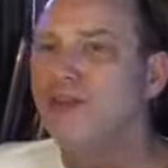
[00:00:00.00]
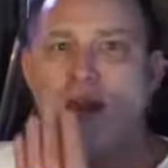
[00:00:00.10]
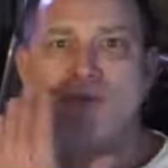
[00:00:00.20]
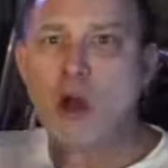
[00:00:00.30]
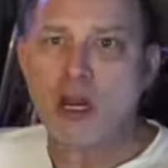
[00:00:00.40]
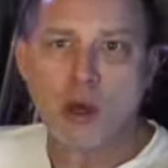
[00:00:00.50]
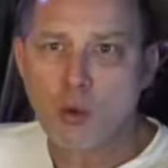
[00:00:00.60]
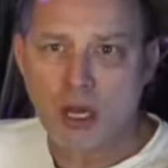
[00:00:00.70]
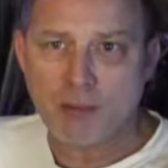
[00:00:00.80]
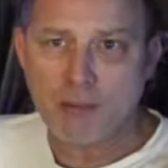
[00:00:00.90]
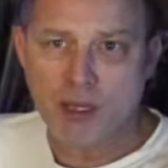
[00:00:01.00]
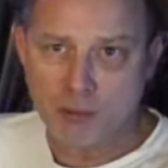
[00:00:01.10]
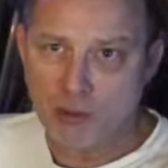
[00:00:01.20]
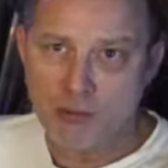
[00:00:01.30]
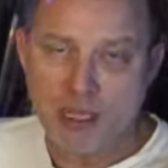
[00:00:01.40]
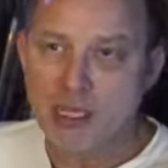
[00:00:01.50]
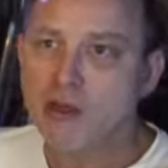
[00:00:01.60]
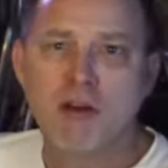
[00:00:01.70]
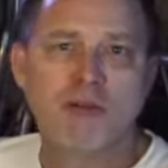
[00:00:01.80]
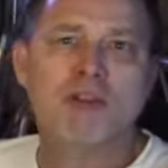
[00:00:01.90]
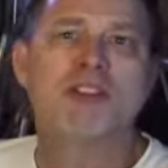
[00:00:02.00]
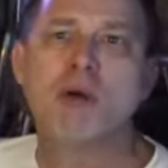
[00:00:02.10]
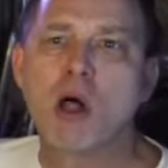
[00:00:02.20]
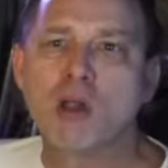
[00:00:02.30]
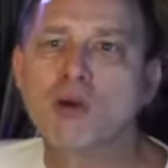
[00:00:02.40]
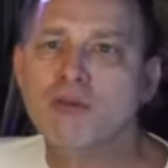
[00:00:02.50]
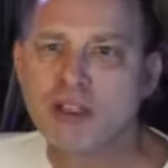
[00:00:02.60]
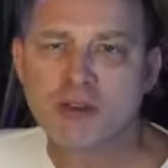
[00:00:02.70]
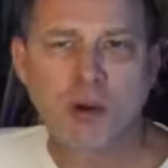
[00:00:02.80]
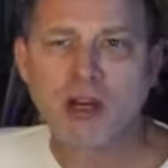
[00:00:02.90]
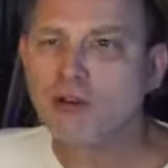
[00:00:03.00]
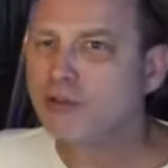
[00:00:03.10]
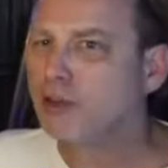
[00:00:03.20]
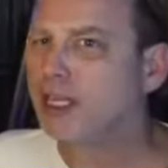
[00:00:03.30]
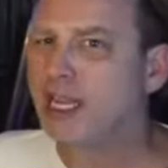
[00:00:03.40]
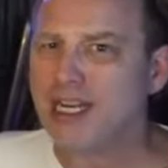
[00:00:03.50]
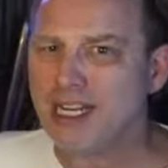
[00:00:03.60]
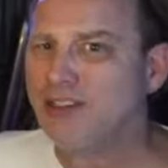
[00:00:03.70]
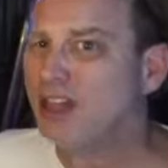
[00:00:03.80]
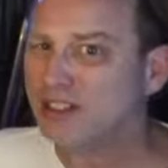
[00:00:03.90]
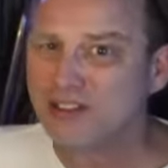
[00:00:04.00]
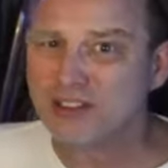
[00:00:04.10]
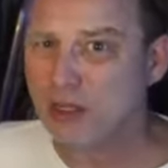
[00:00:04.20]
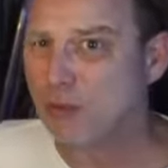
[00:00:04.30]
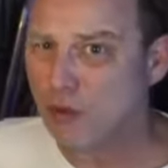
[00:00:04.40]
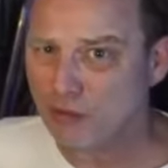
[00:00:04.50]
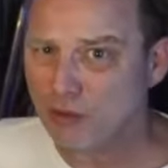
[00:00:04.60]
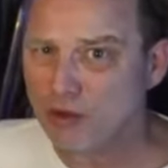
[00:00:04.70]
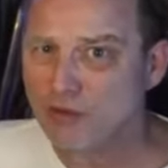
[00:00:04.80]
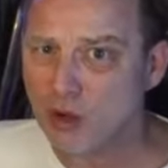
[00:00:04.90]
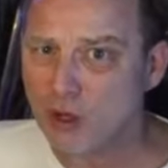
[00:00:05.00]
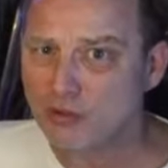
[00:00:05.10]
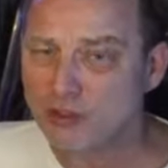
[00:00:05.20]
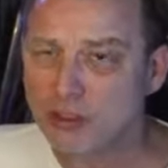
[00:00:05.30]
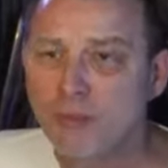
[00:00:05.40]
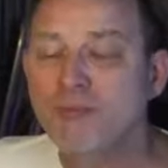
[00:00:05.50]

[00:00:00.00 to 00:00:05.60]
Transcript: They've gone out quite a bit with me for smaller events where I don't feel like I need that subwoofer involved.